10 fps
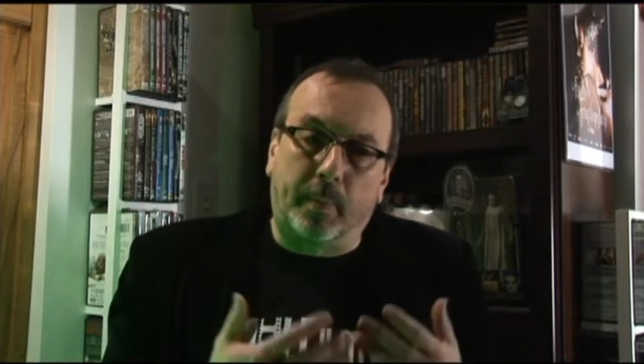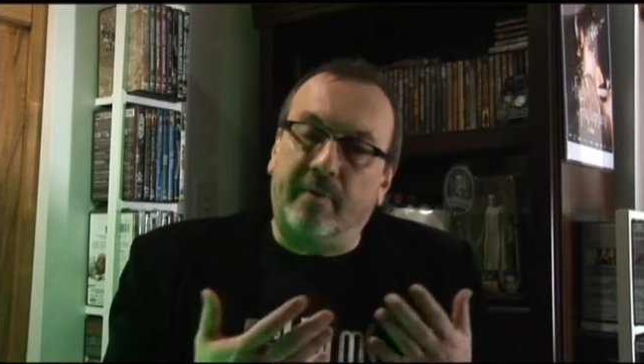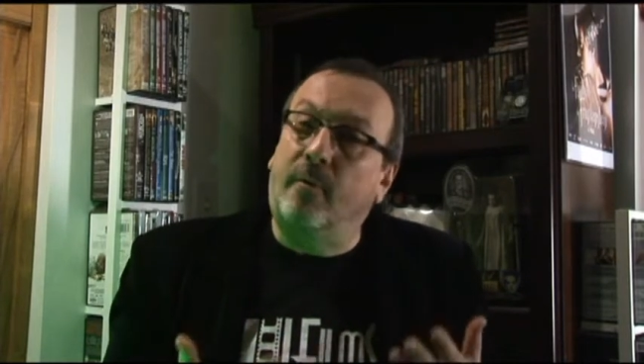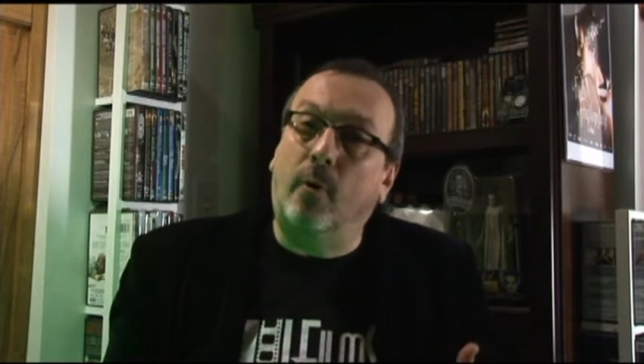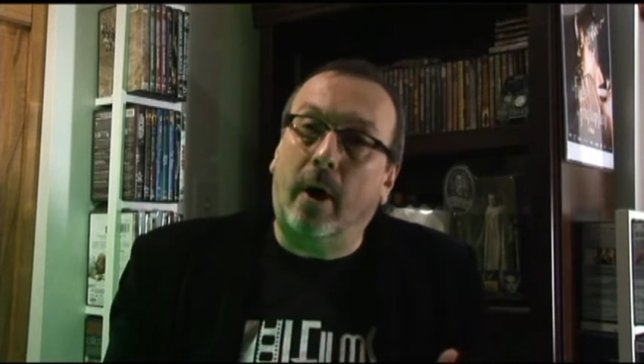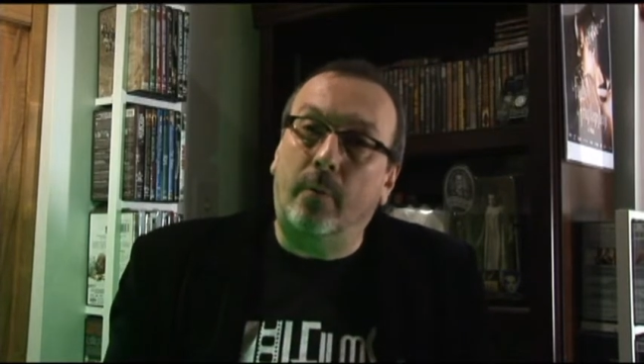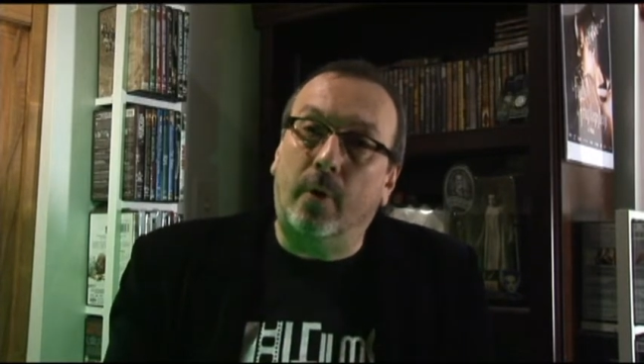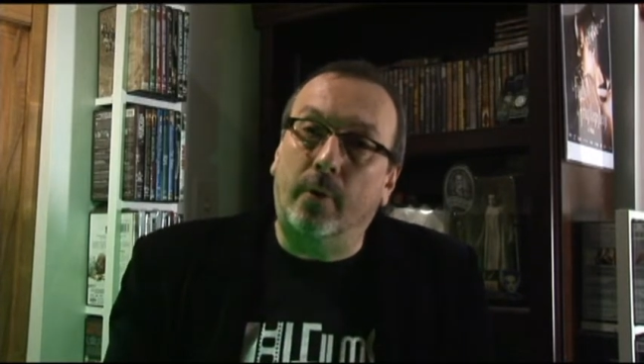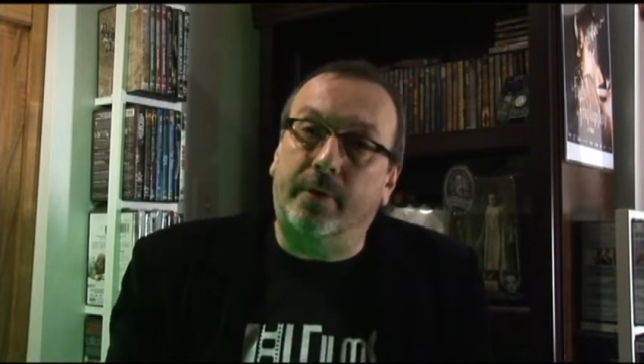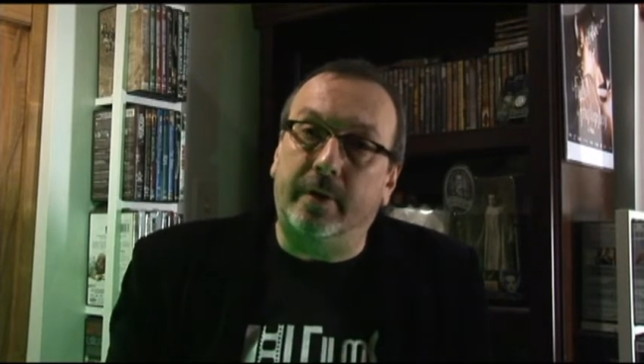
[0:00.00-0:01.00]
before I
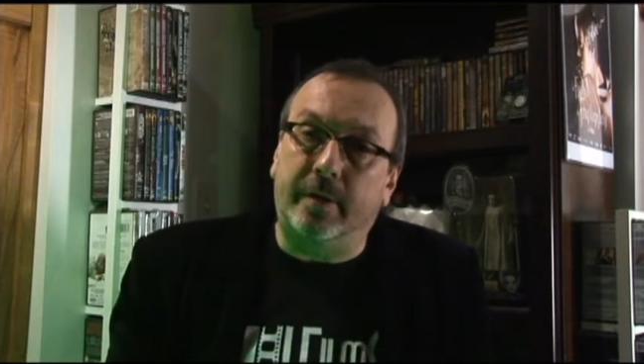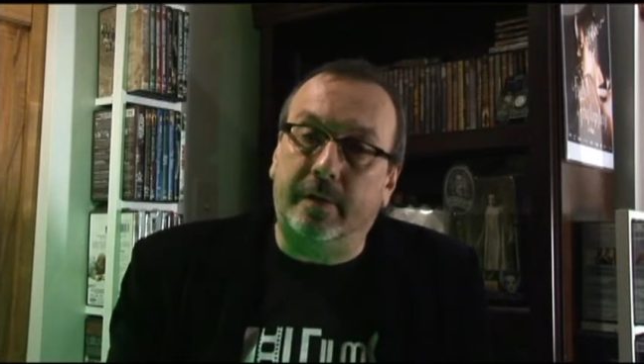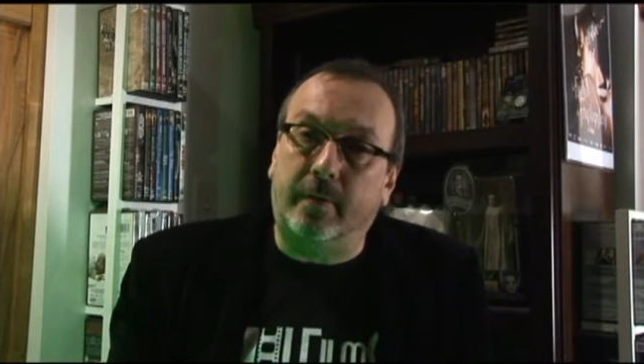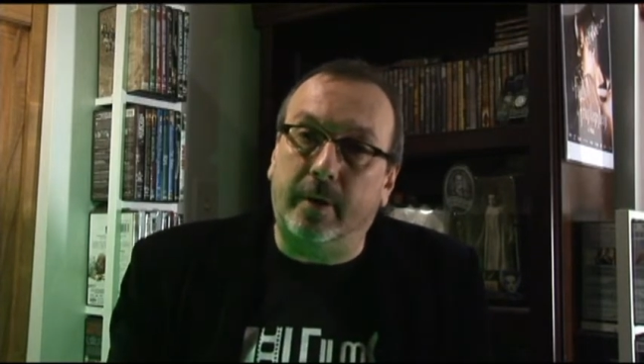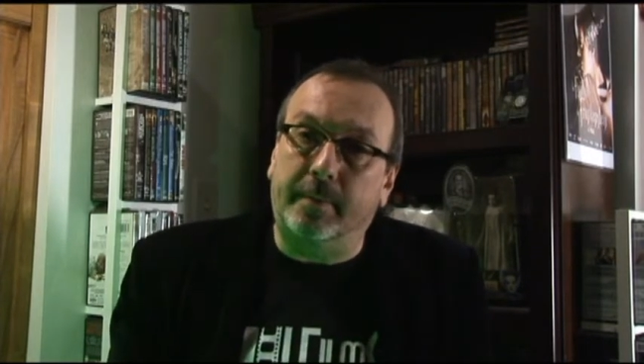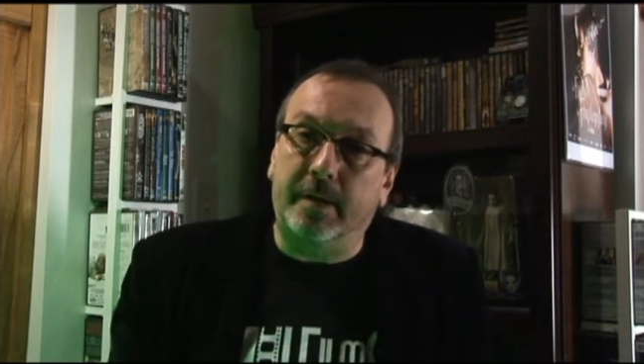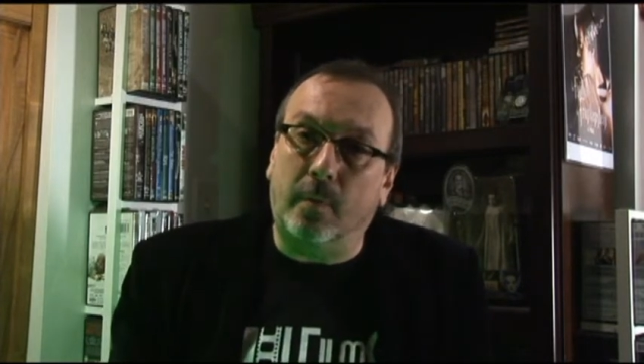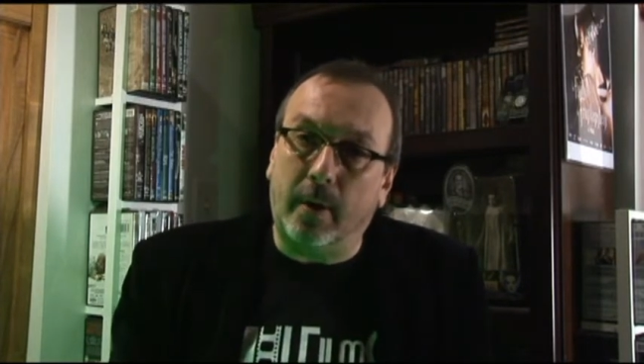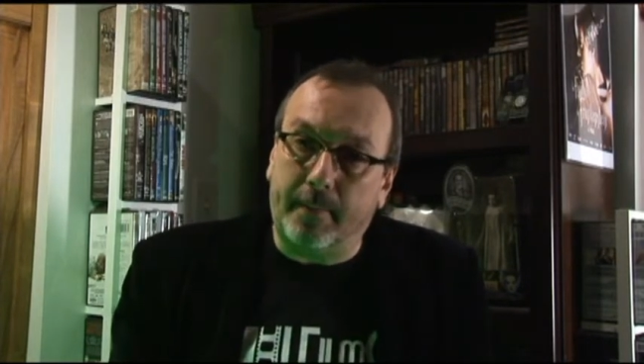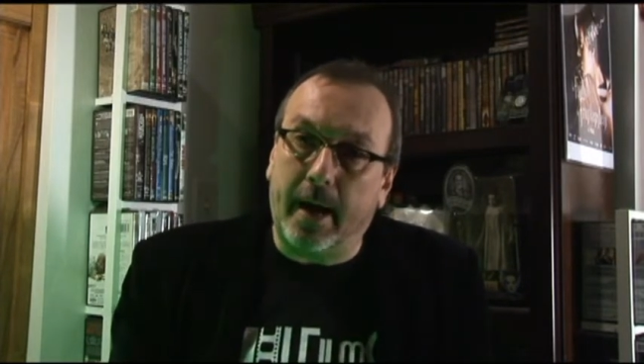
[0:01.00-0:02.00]
wrote this script is
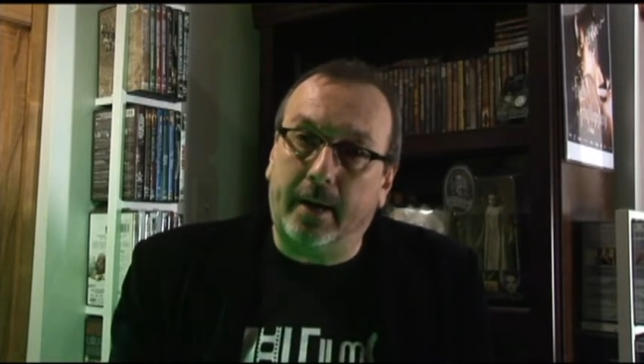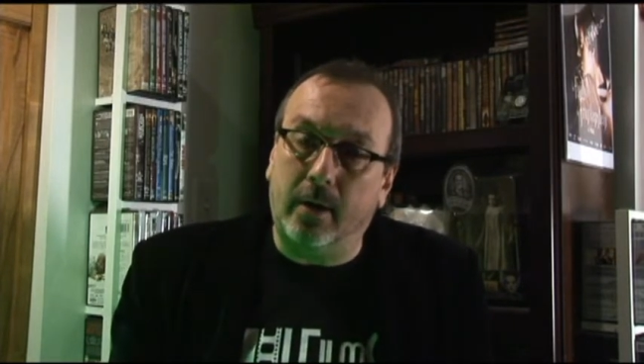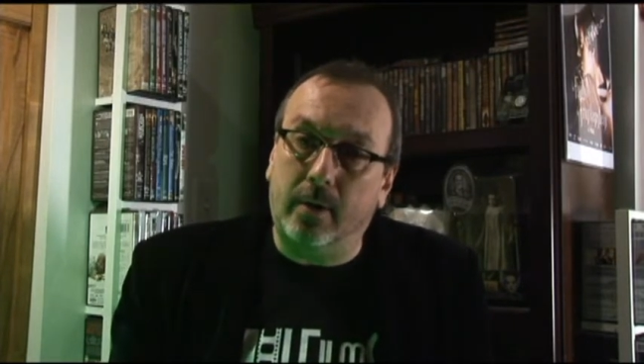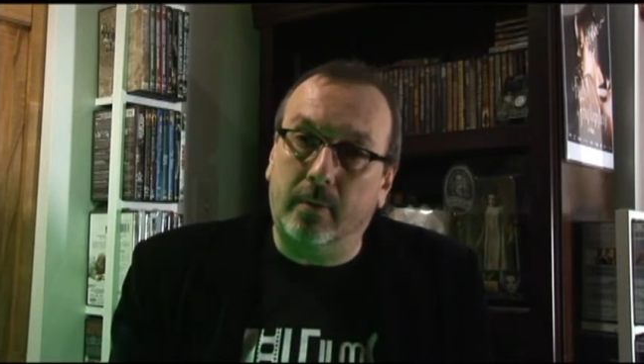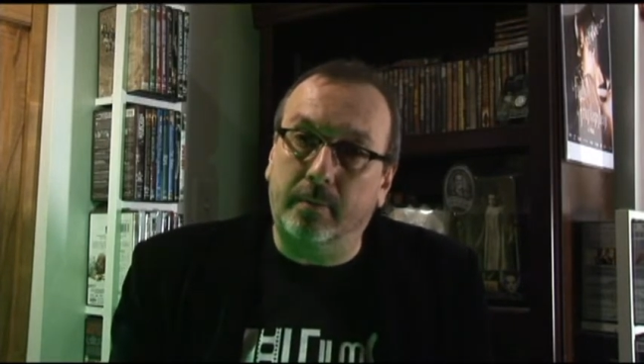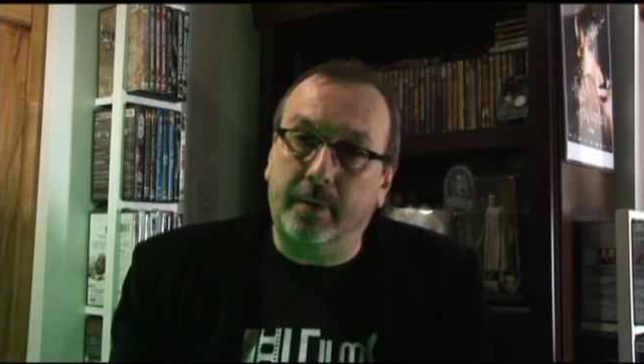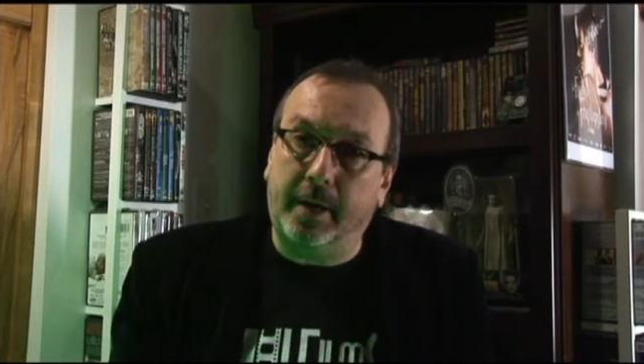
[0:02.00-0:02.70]
I went back home